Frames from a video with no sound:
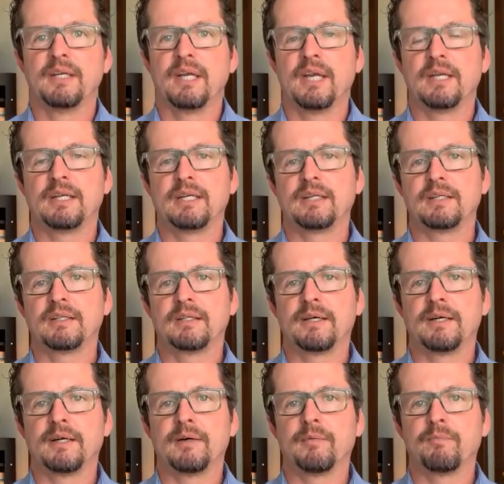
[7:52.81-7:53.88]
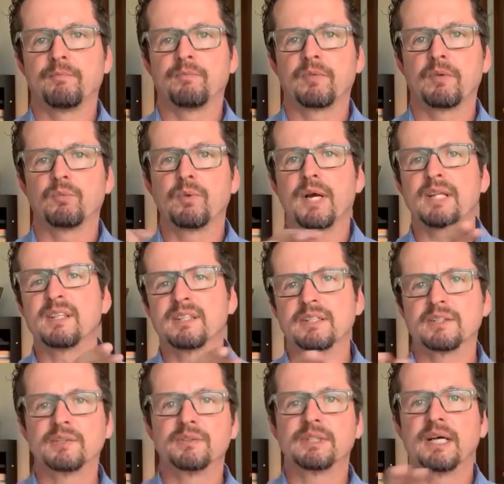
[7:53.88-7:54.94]
And it, rather than
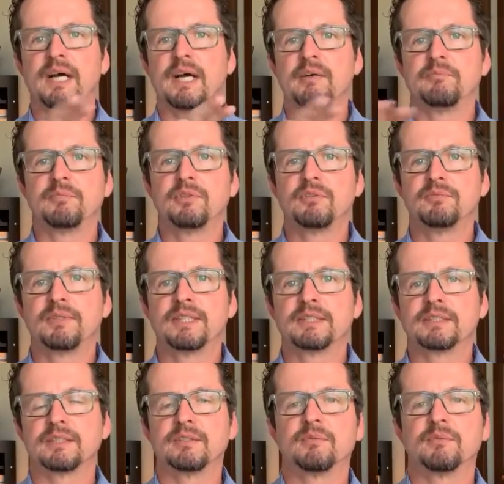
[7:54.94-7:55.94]
doing the eye movements,